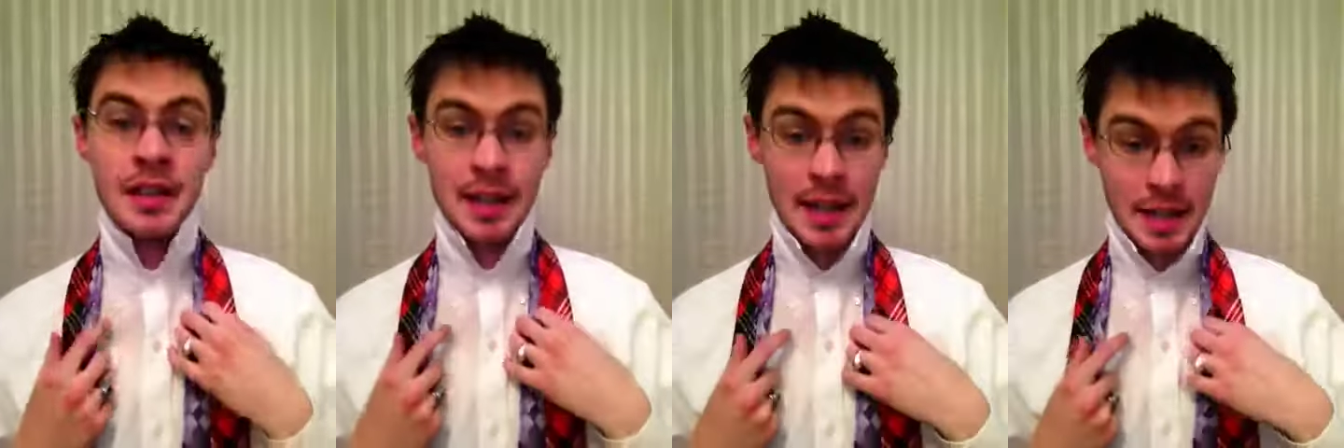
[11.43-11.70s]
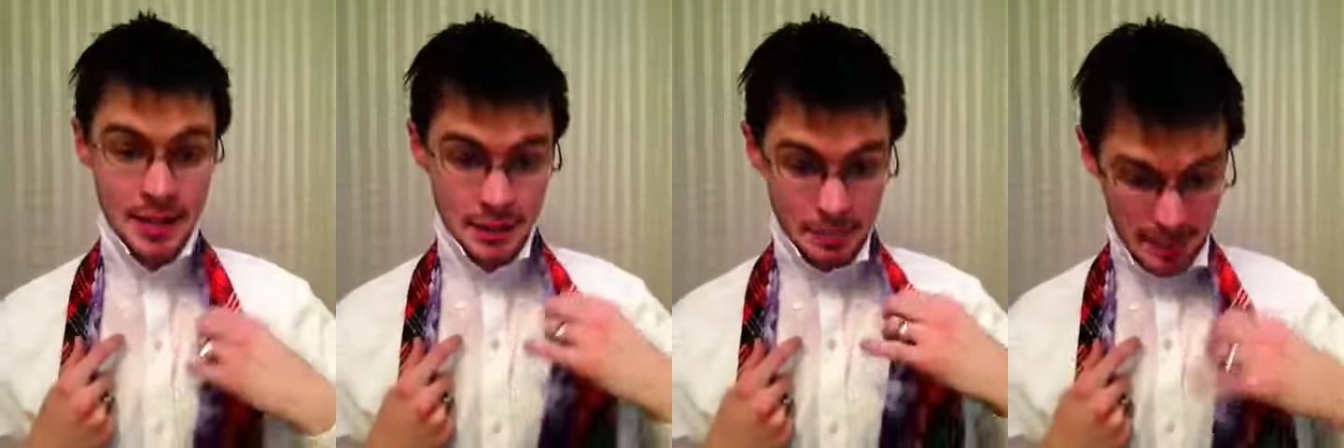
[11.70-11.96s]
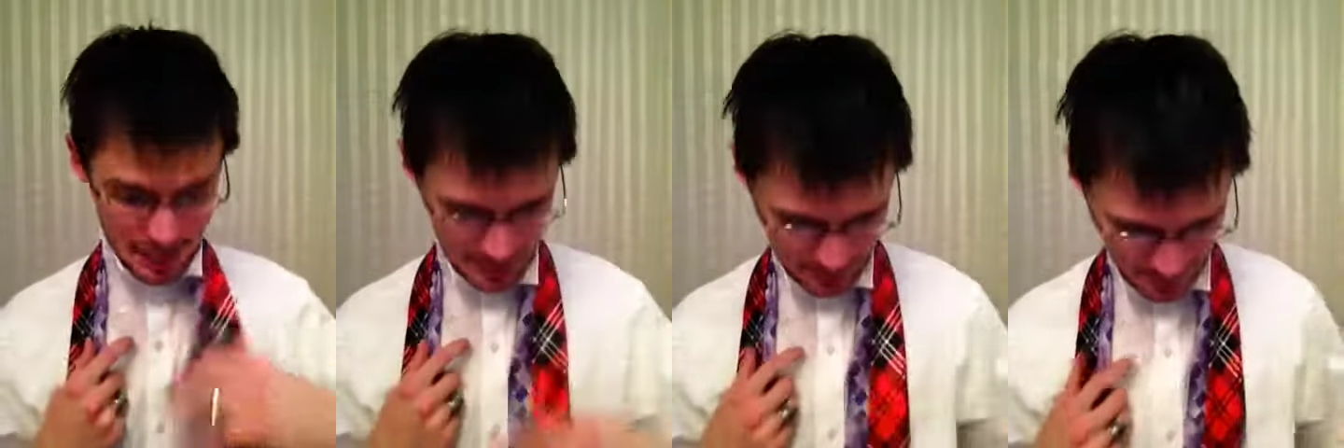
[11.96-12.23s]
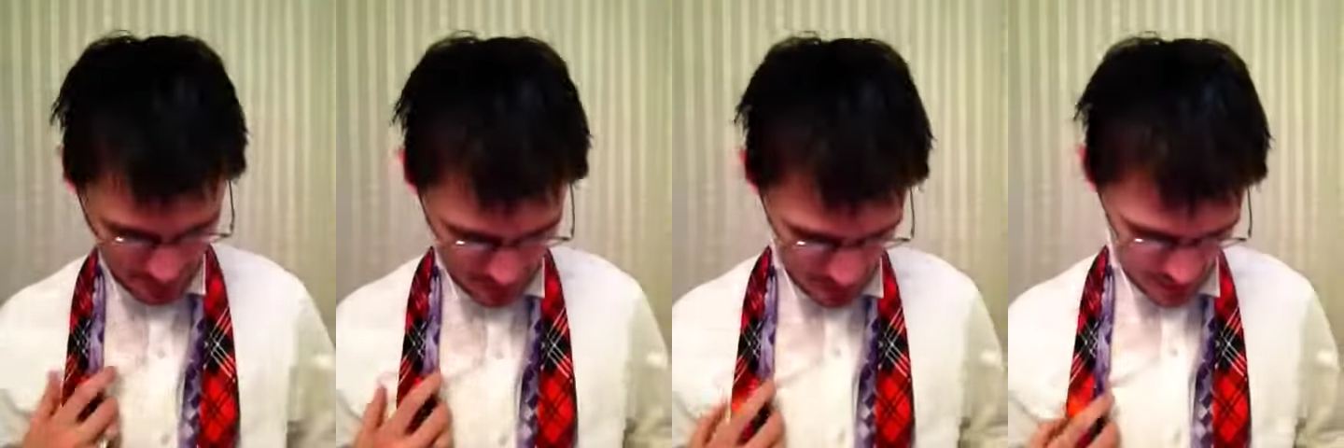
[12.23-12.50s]
Again, this is my left
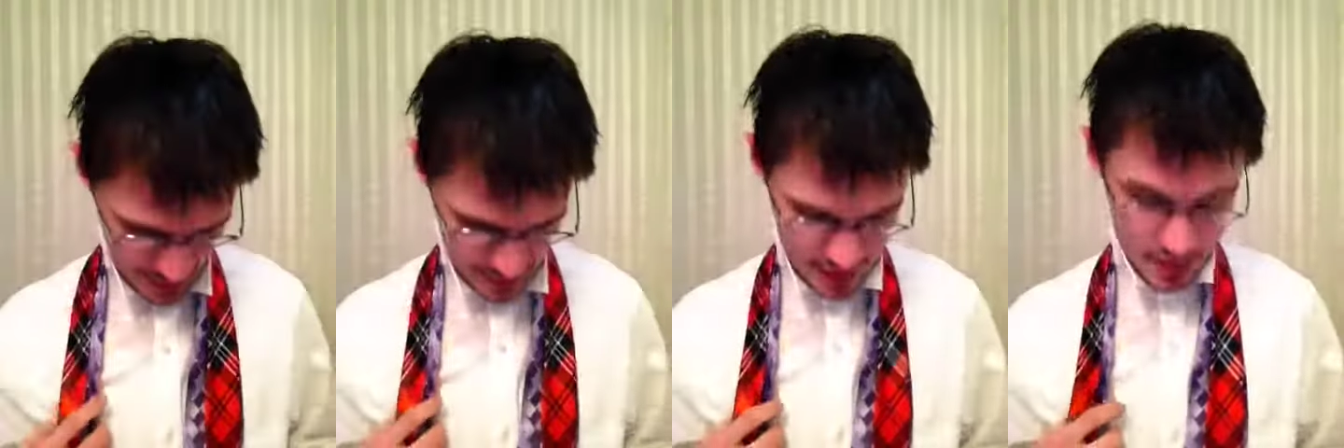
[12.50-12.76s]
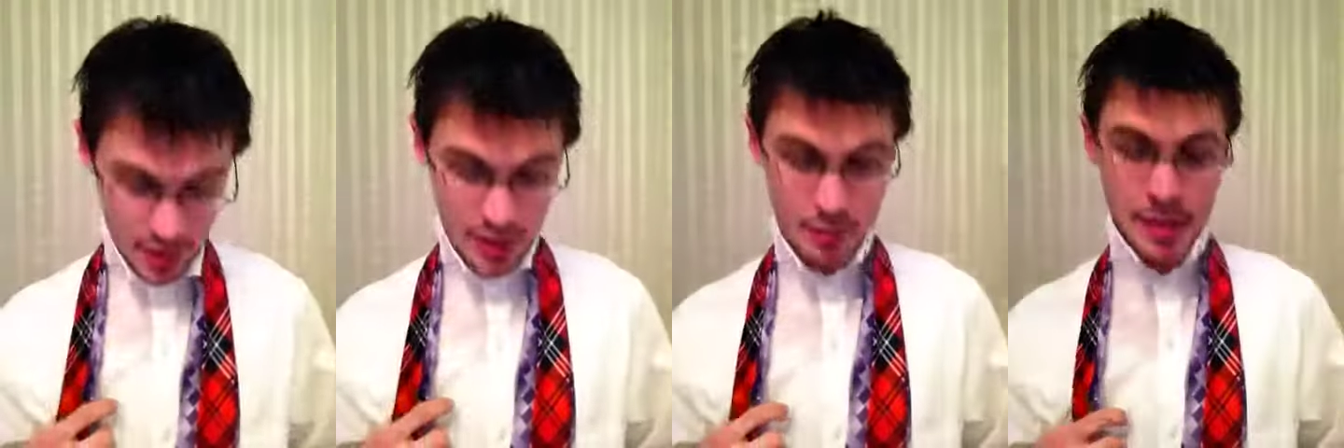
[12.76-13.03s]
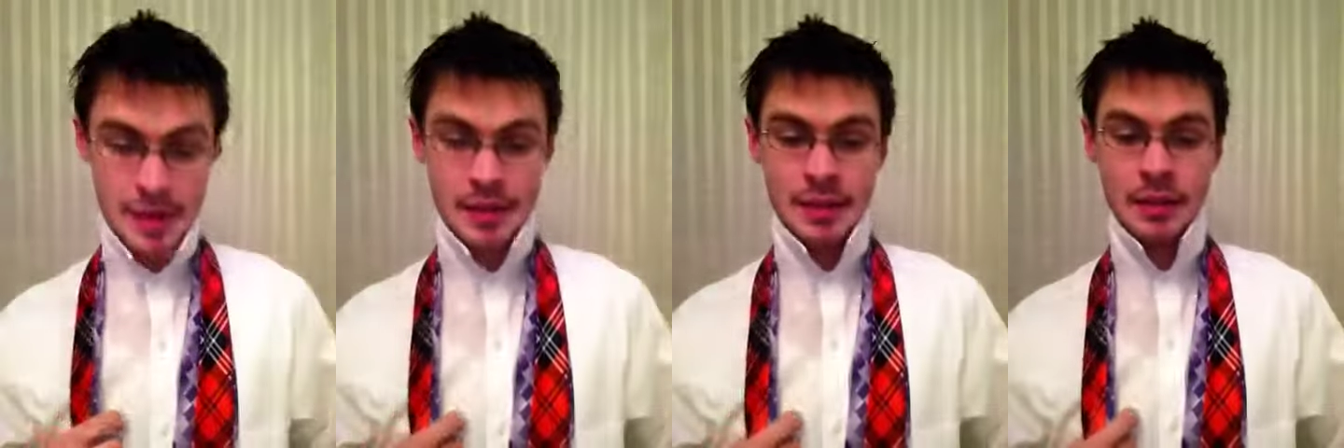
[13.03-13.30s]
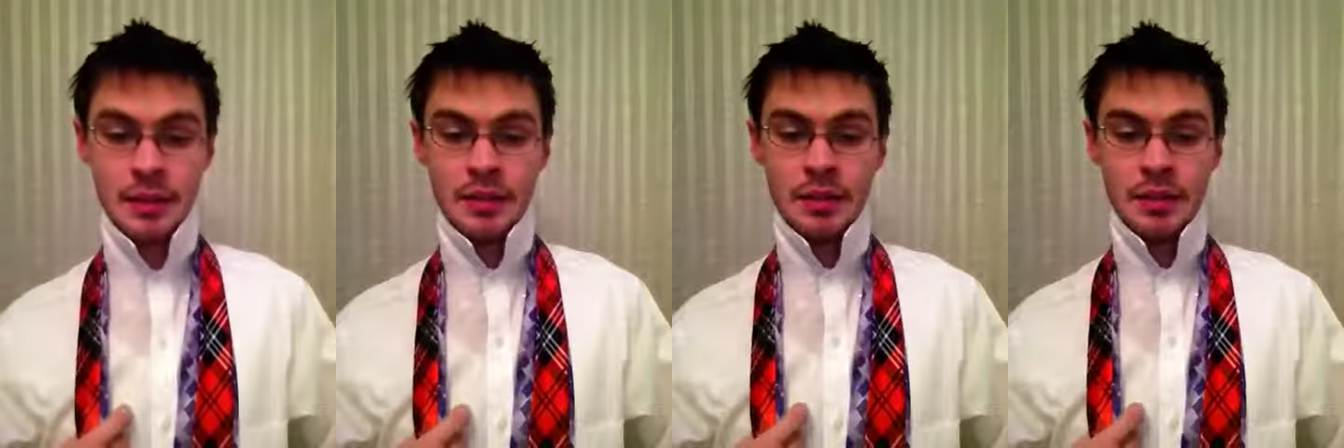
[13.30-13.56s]
side. It is going to be at
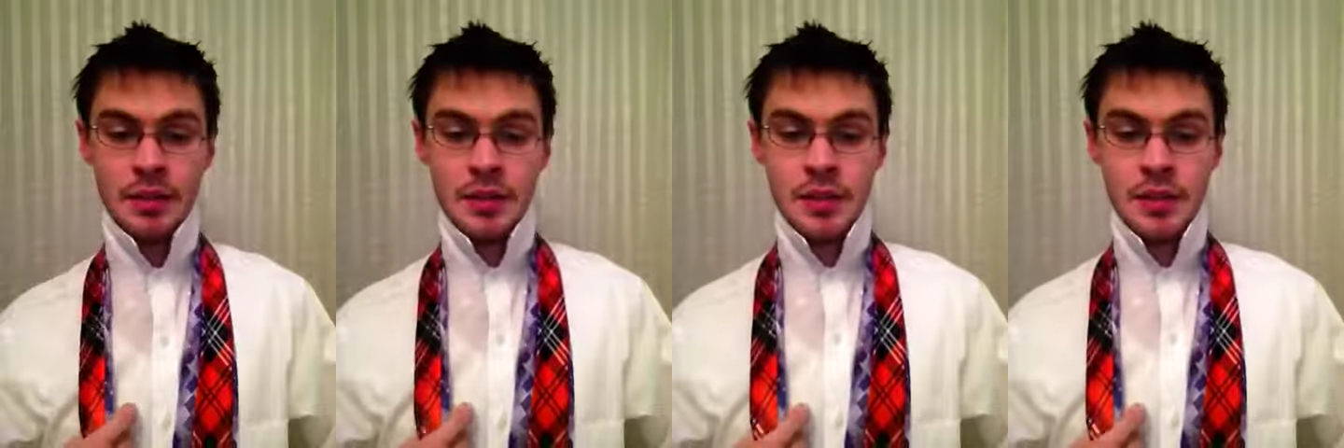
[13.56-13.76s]
the...